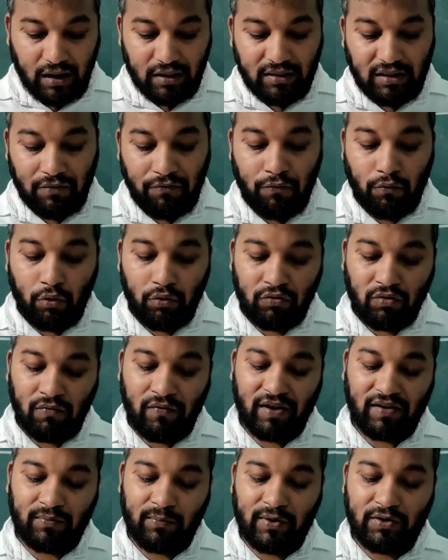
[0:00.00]
The force of
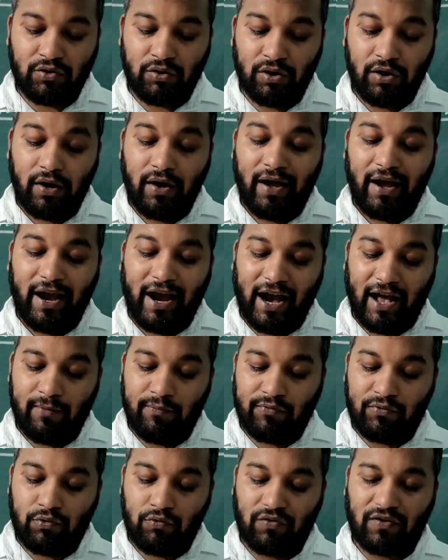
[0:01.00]
explosion
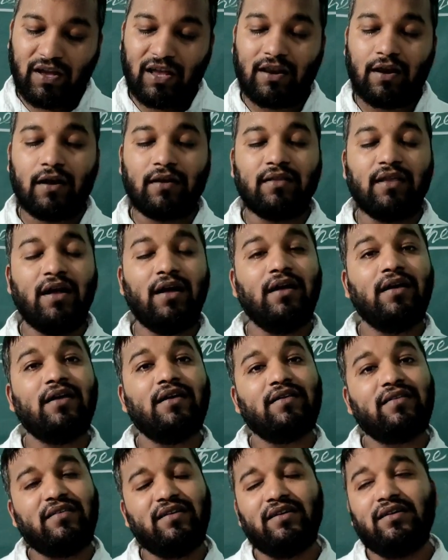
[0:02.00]
helps to scatter the
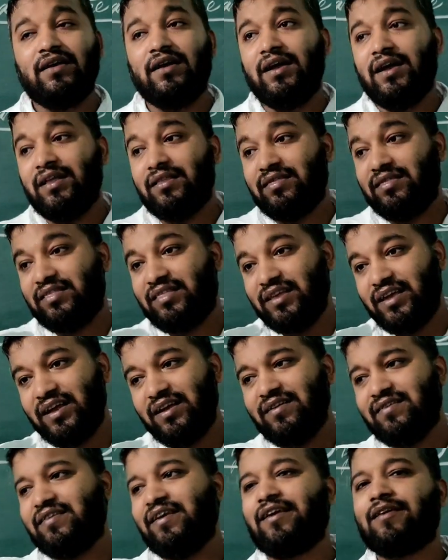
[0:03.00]
seed.
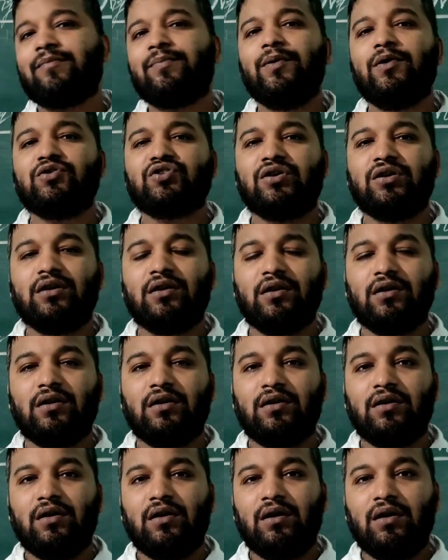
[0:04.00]
This explosion,
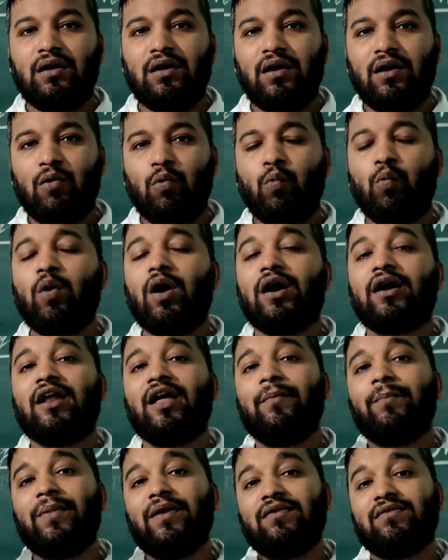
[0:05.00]
what
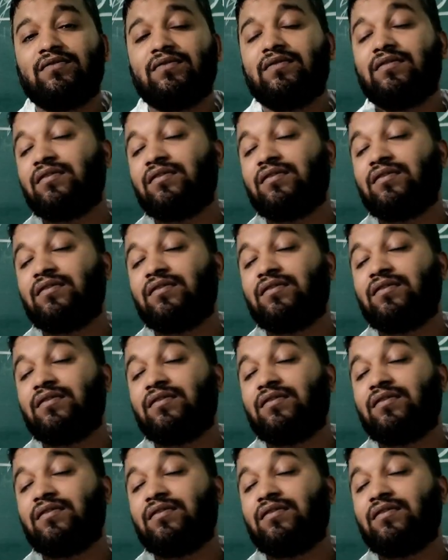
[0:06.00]
happens?